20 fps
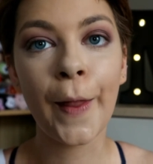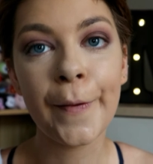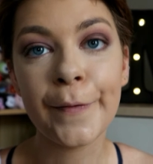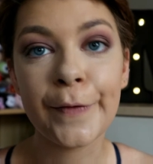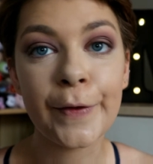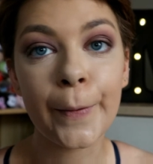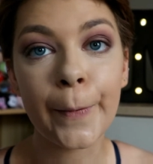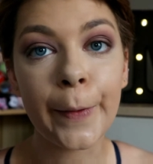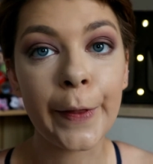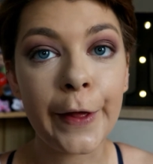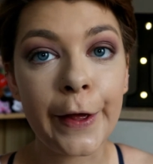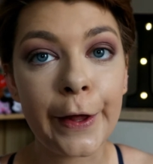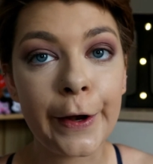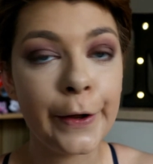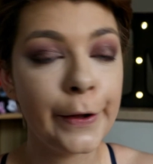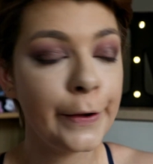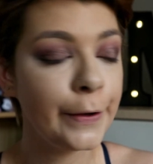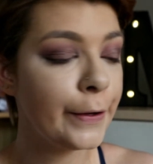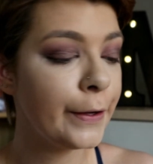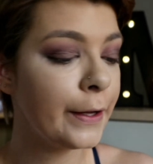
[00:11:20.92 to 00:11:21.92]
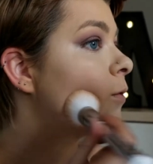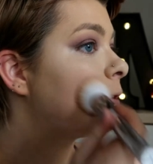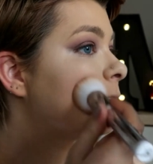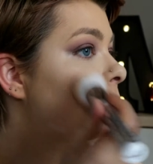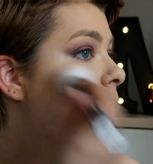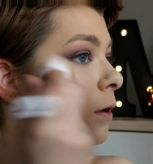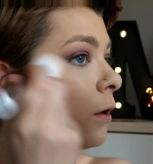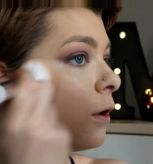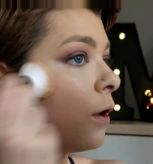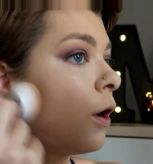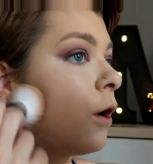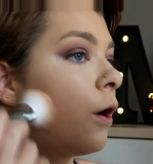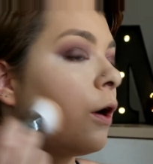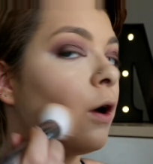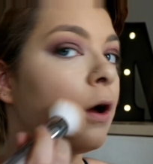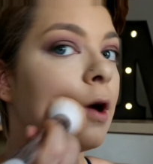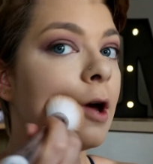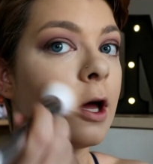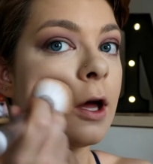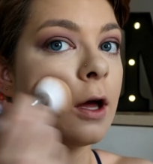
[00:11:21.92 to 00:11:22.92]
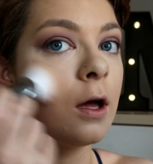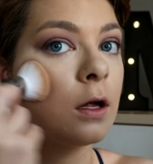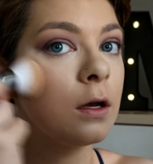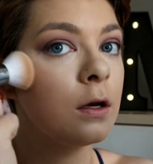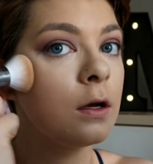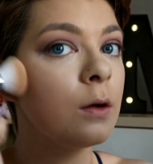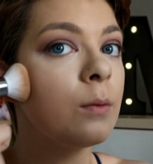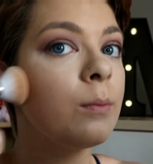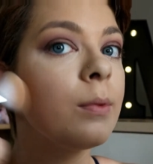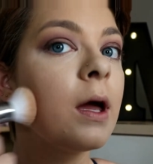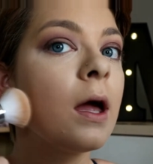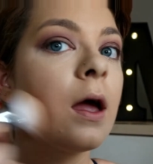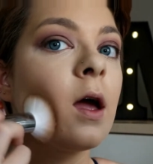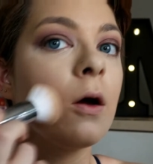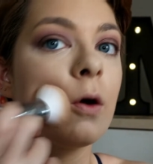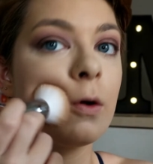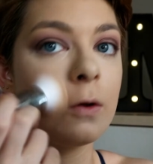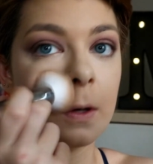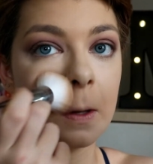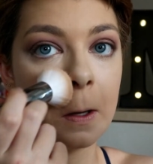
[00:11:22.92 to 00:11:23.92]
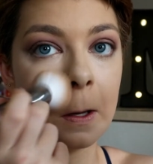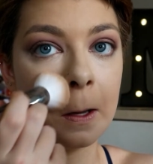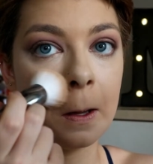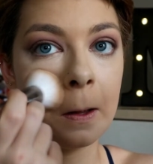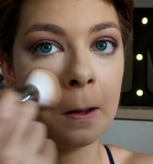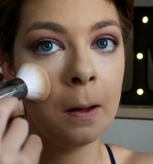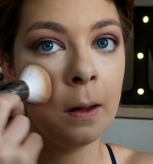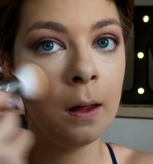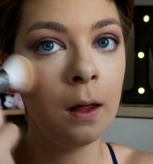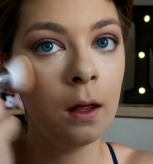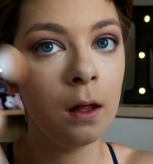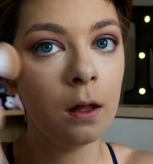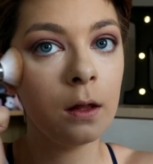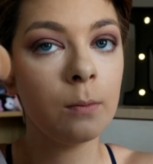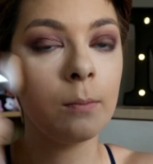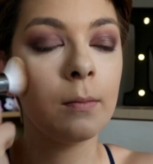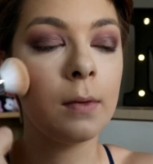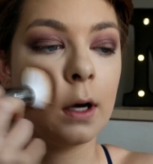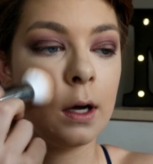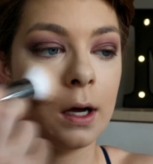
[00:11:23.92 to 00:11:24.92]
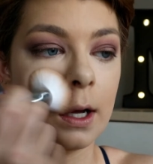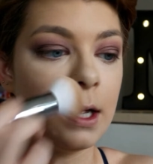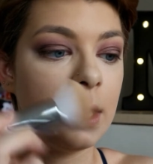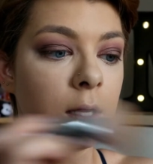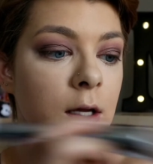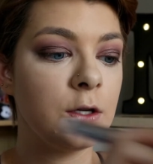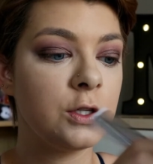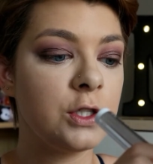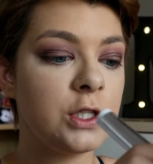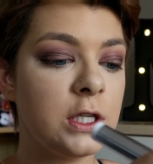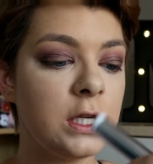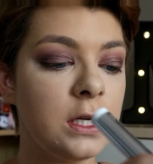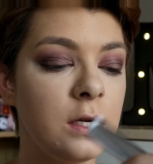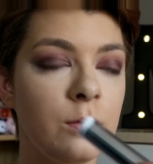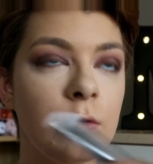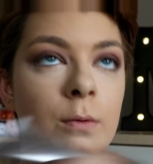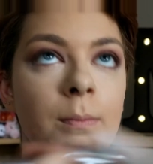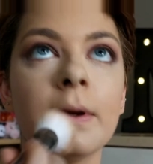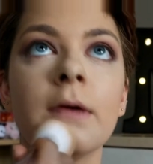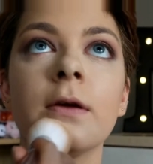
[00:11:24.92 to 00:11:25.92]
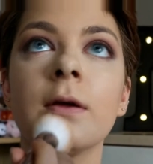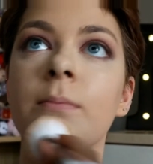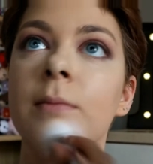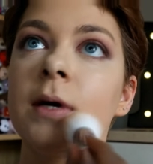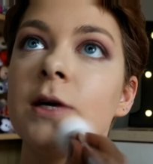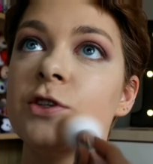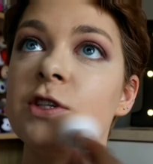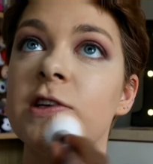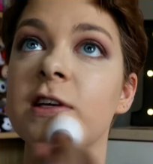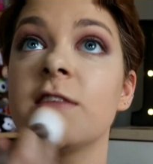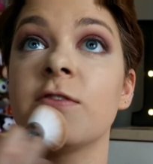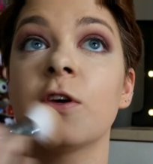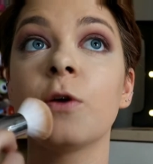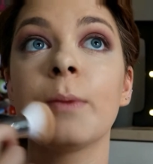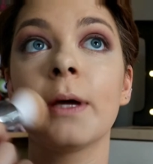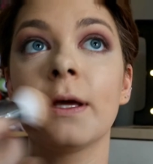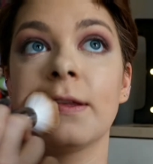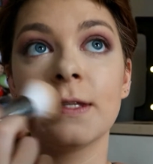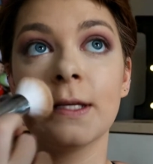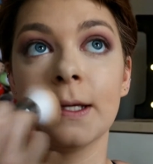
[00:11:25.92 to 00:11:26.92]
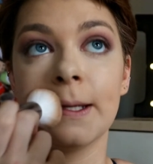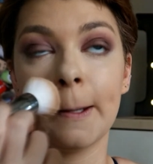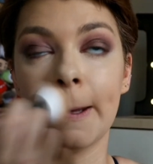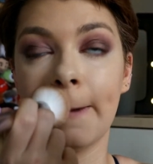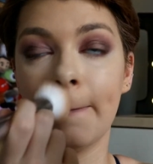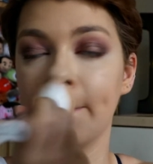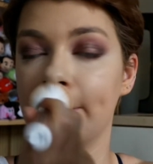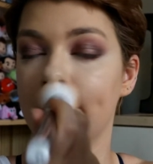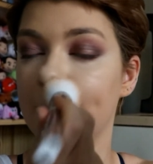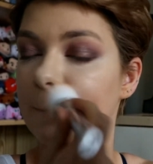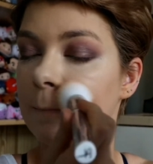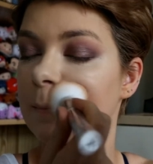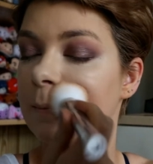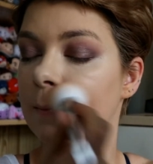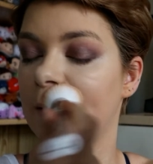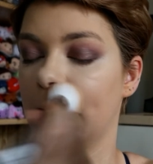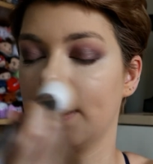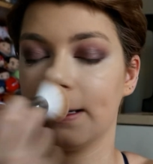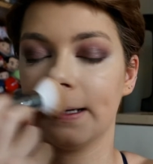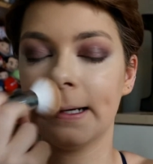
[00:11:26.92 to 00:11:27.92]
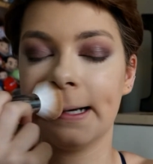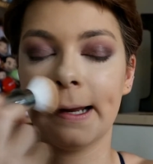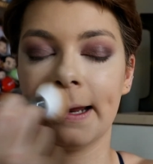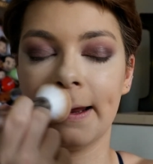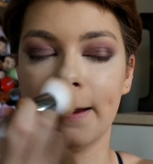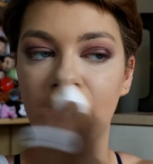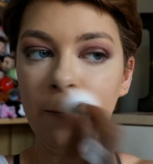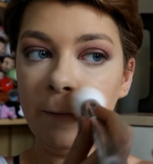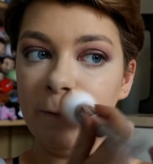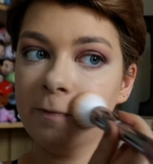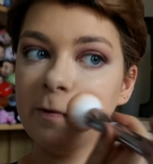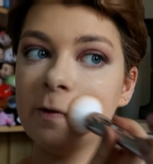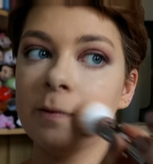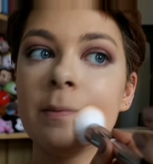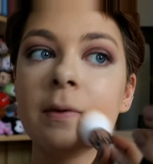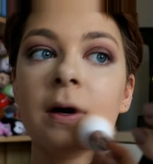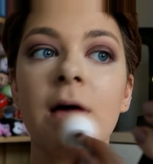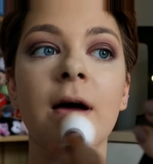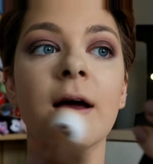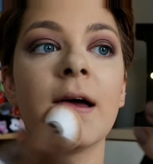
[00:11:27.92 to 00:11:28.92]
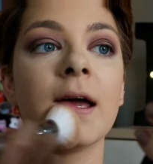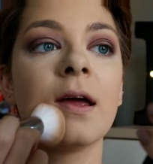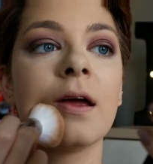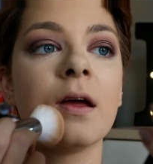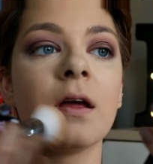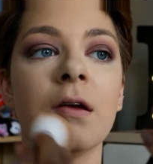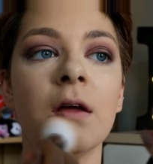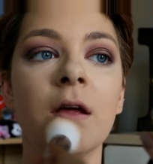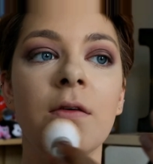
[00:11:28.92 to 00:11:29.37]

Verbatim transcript: deal with it. I'm just gonna go and powder my cheek or my T-zone basically. I leave my